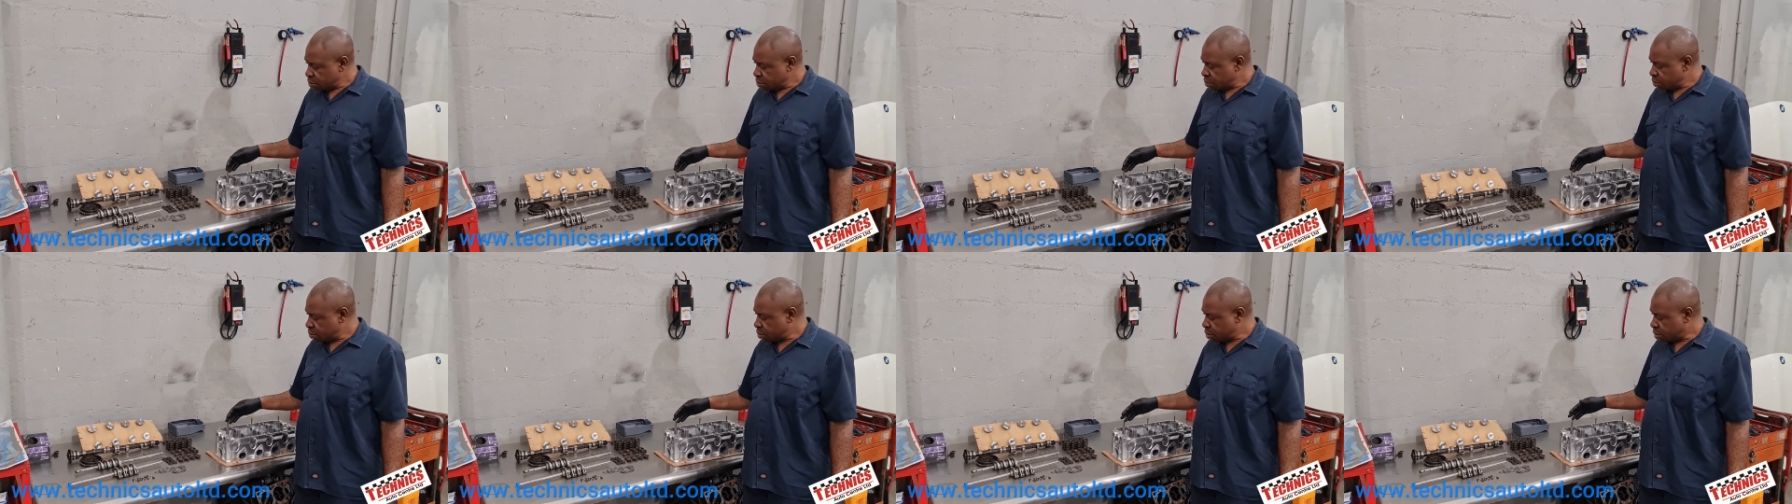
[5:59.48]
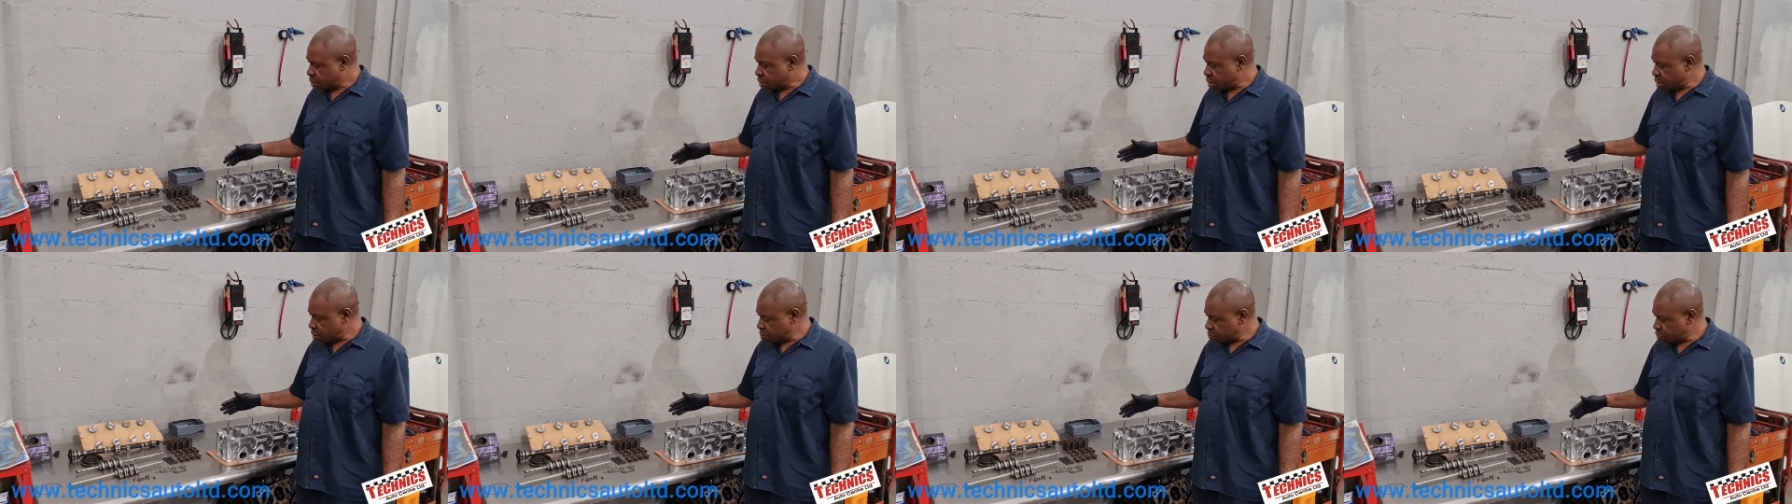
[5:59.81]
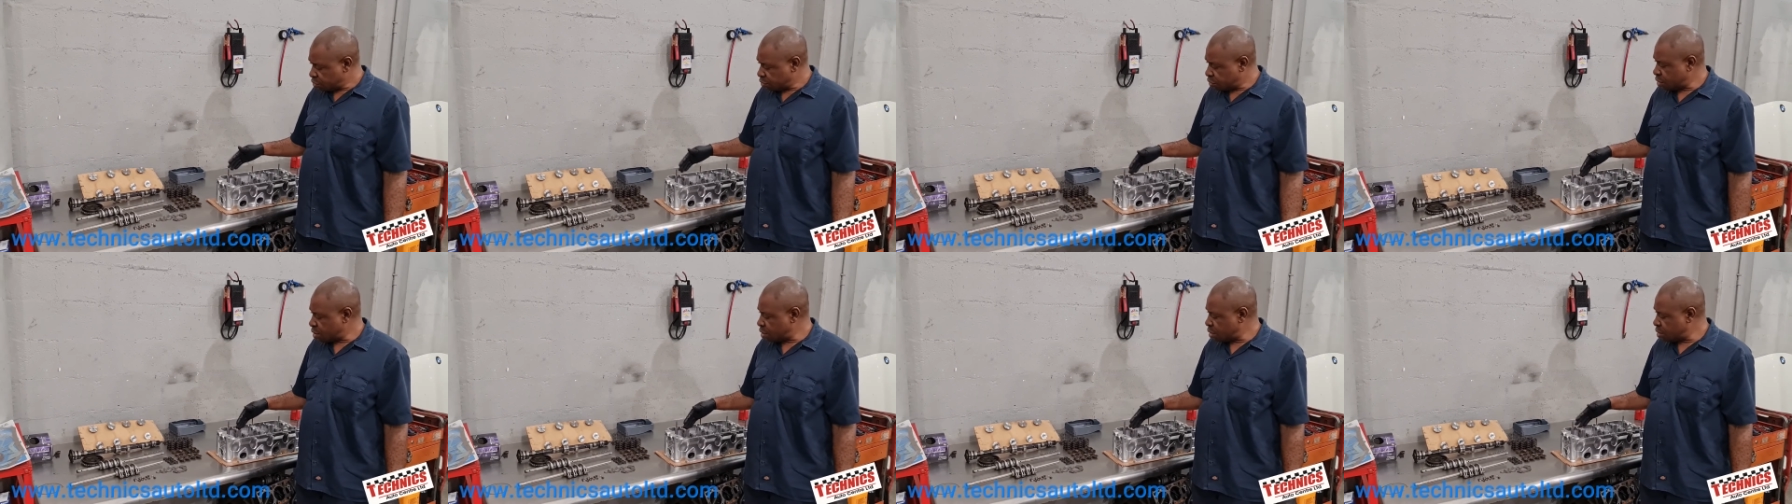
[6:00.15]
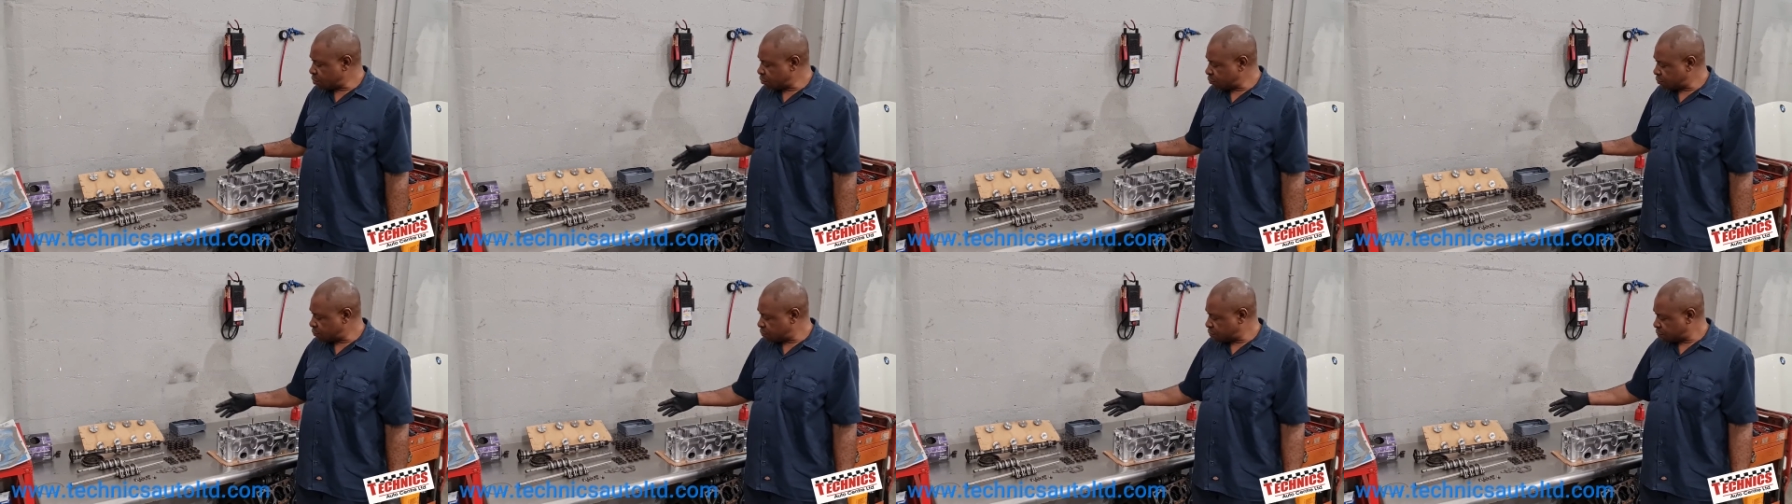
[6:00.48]
the
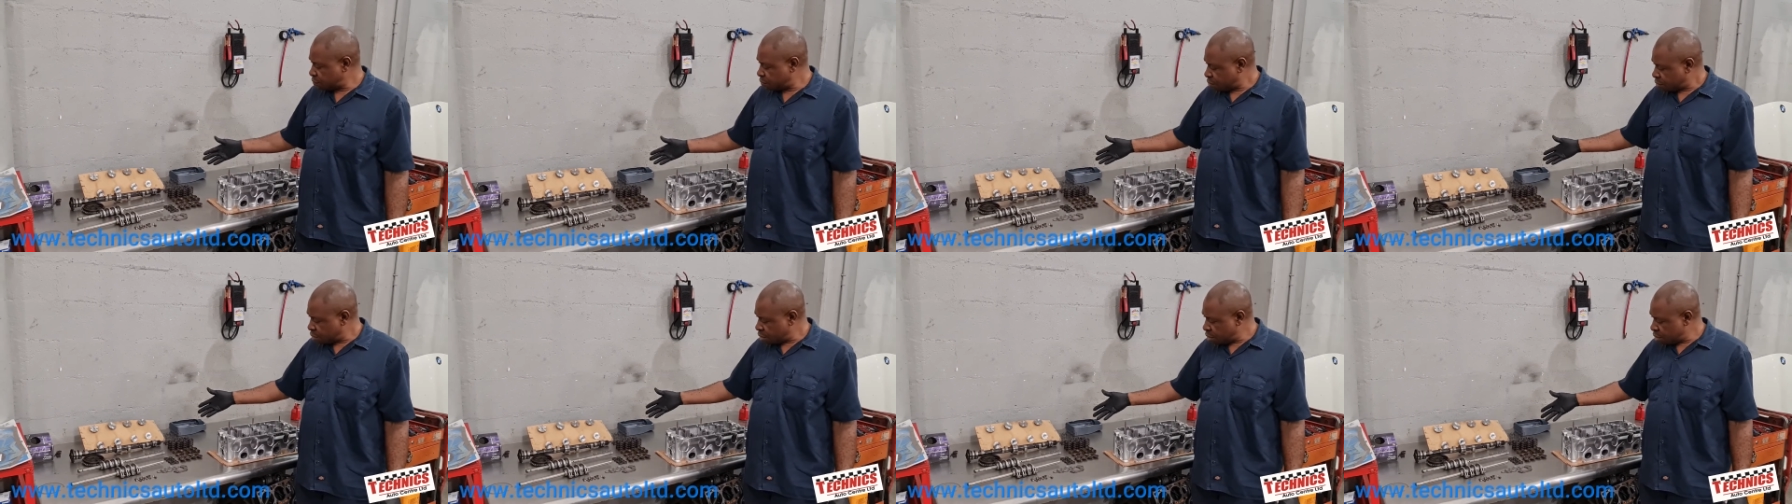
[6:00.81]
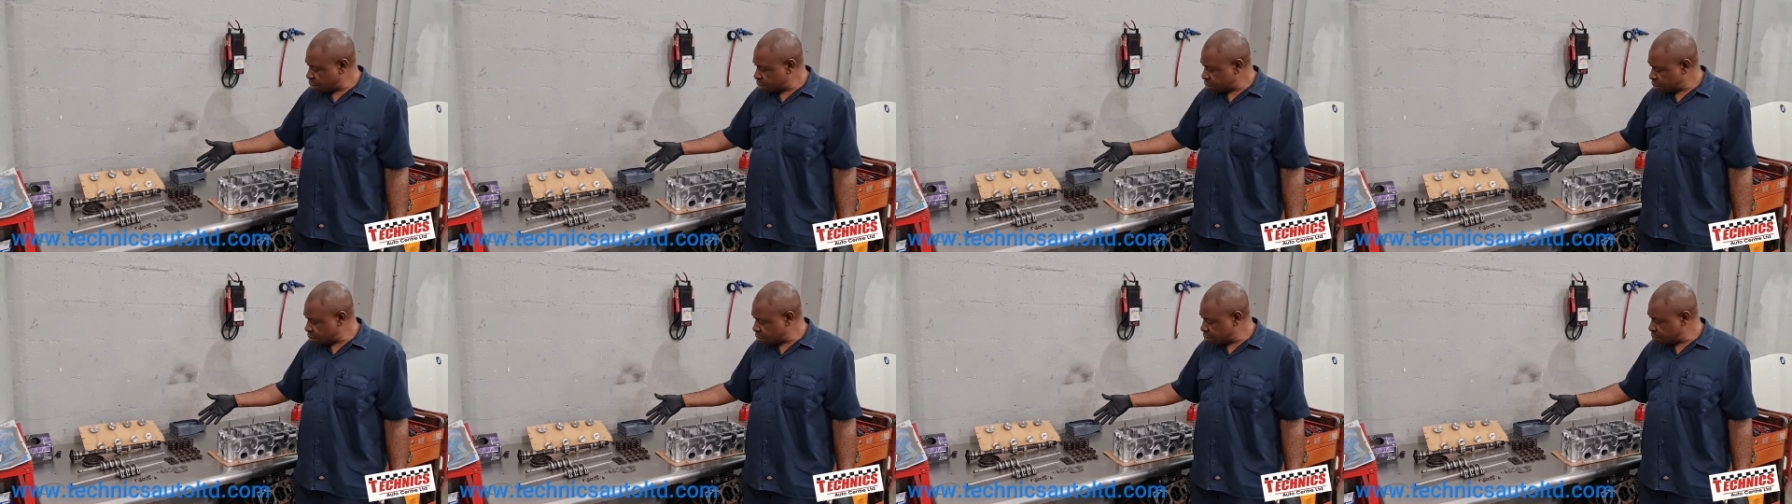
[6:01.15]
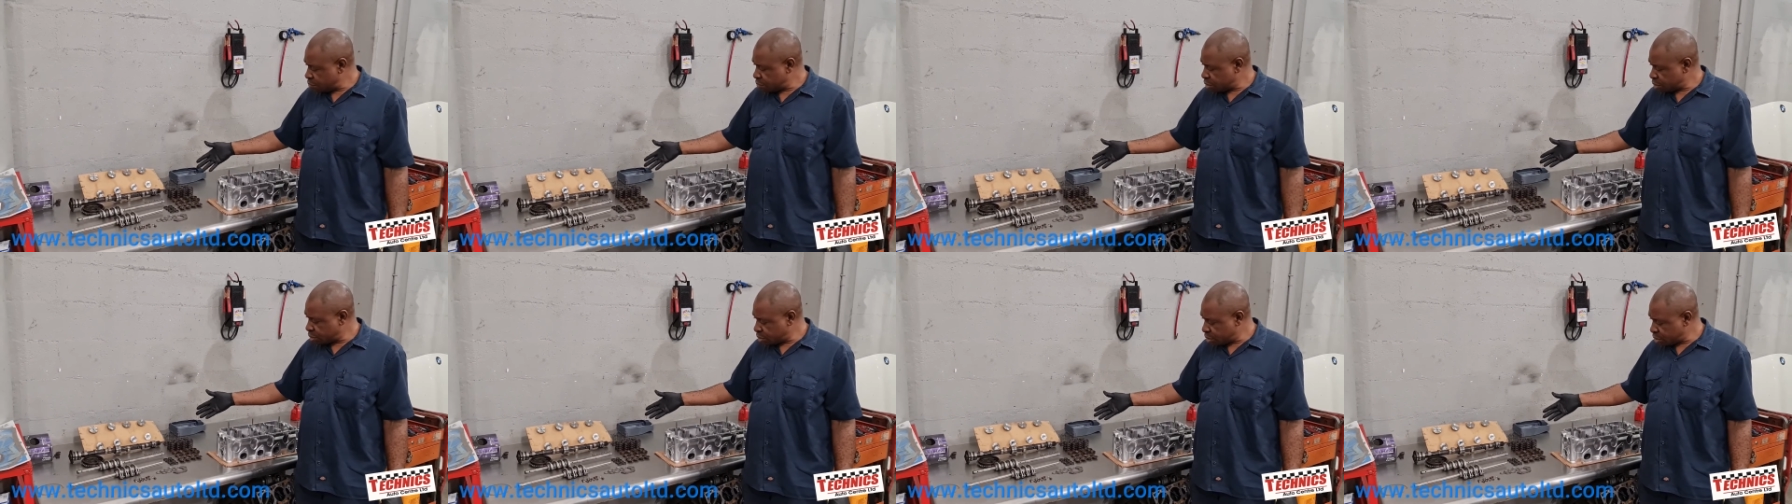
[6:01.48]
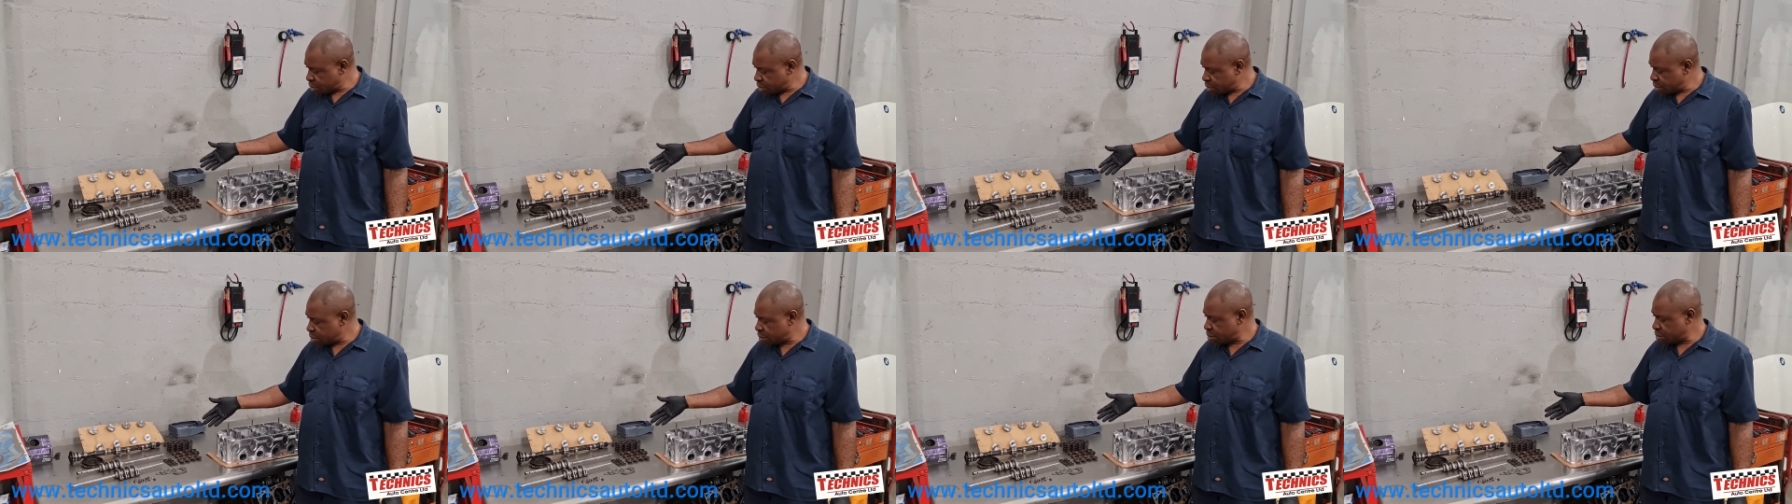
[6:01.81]
camshaft, all the
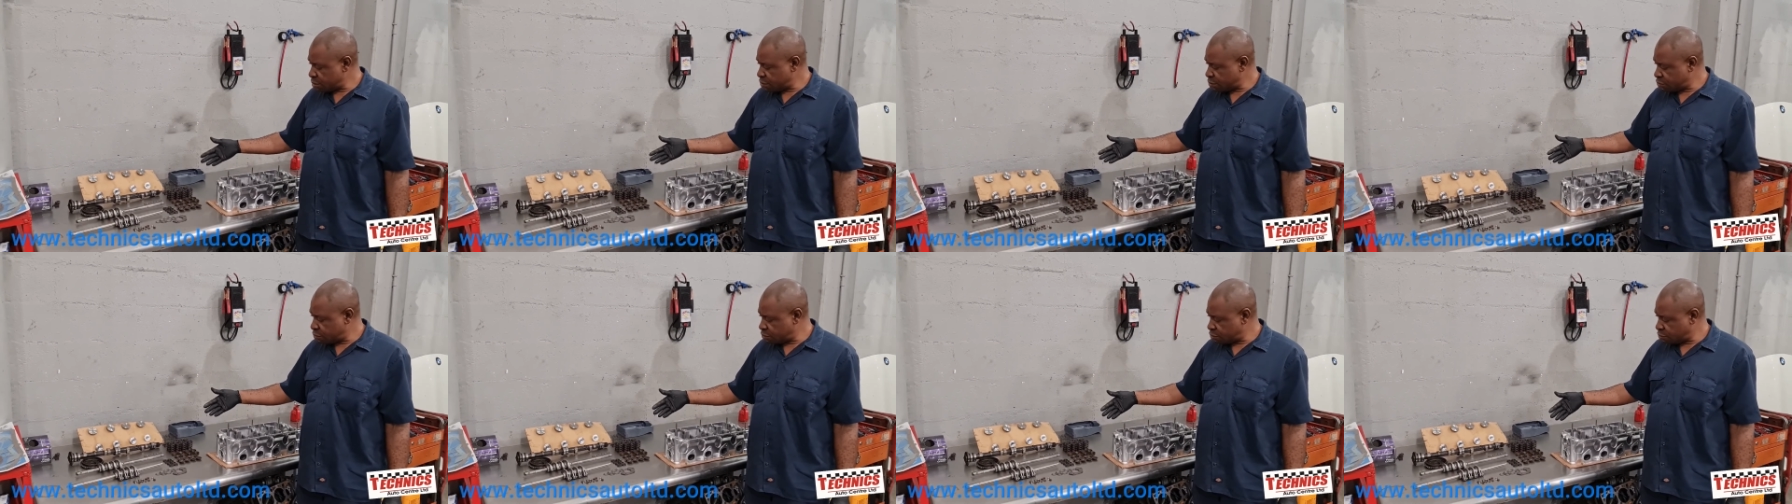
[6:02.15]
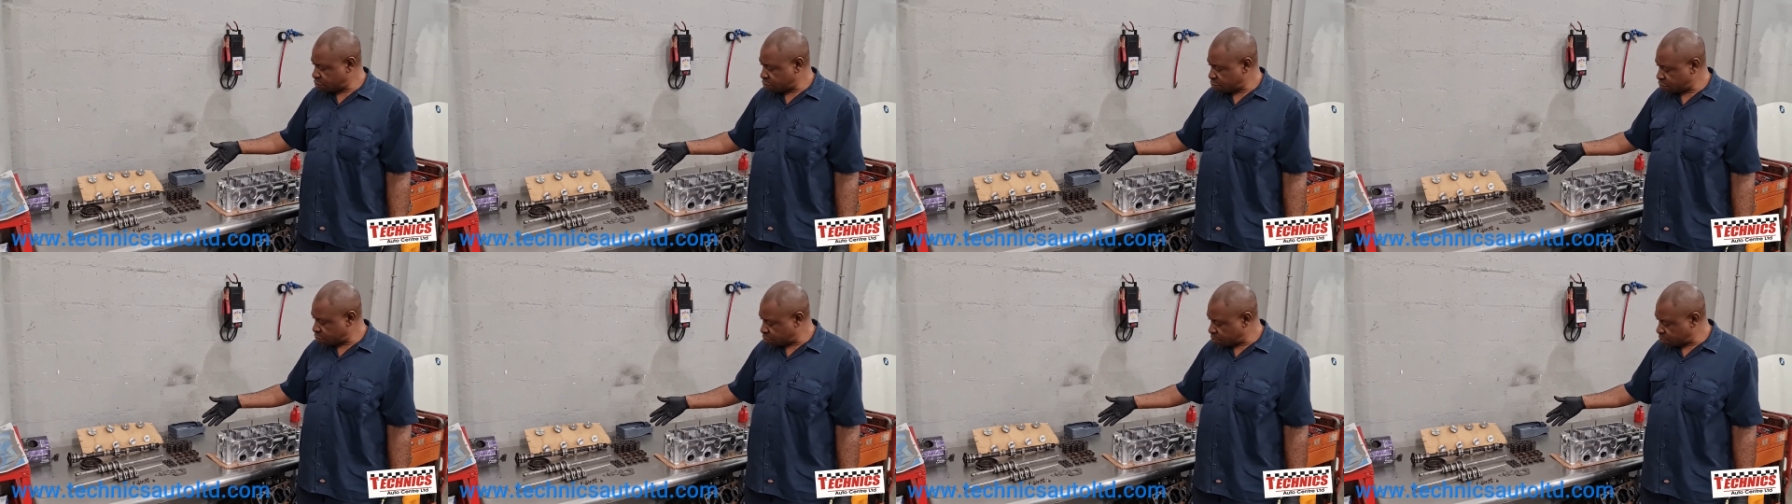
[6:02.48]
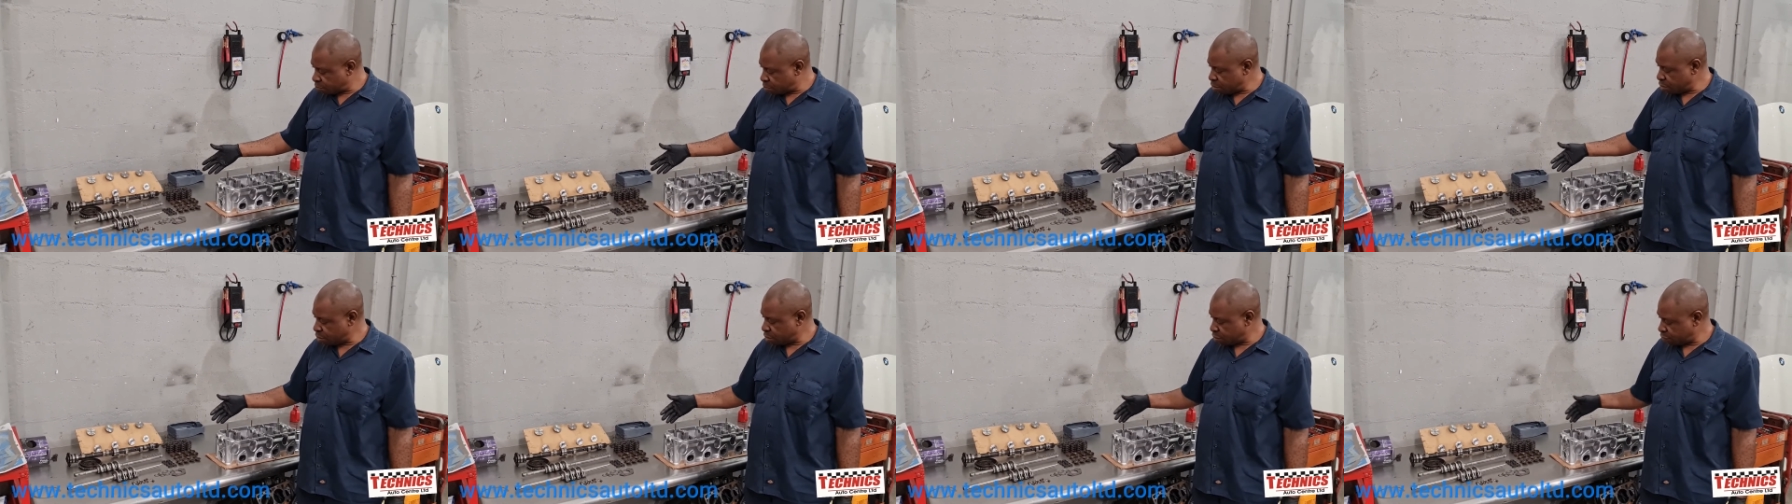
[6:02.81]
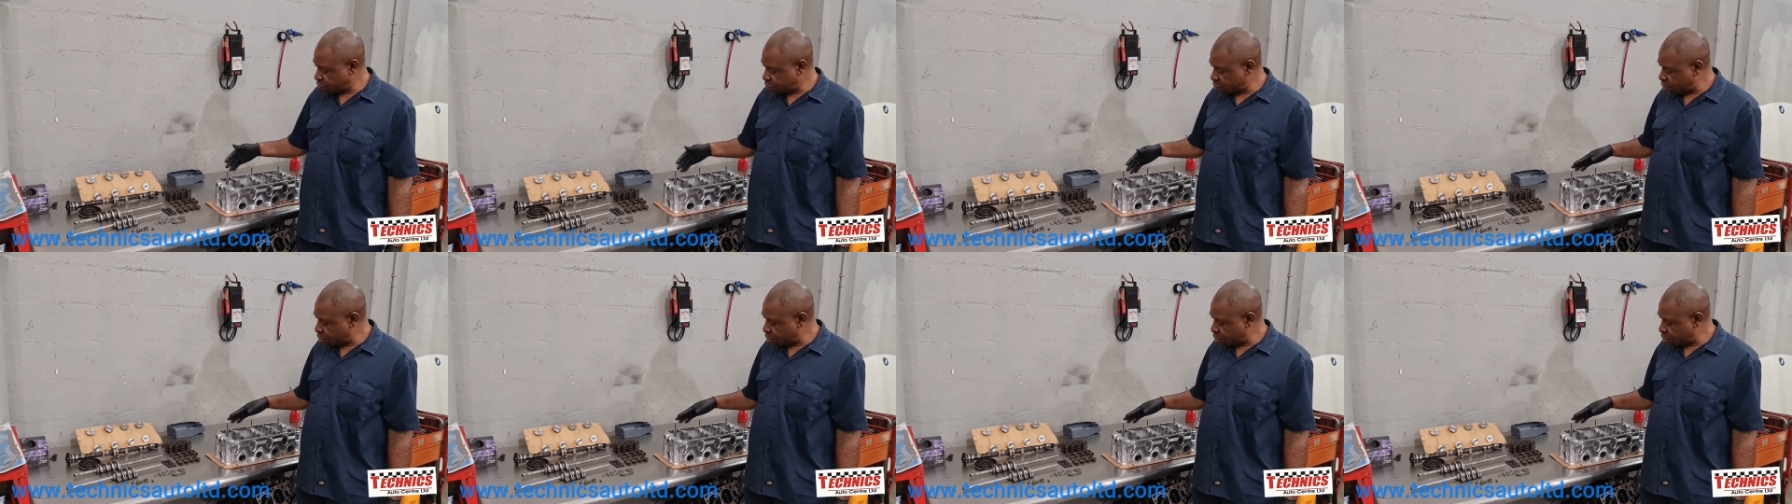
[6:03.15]
retainers, springs,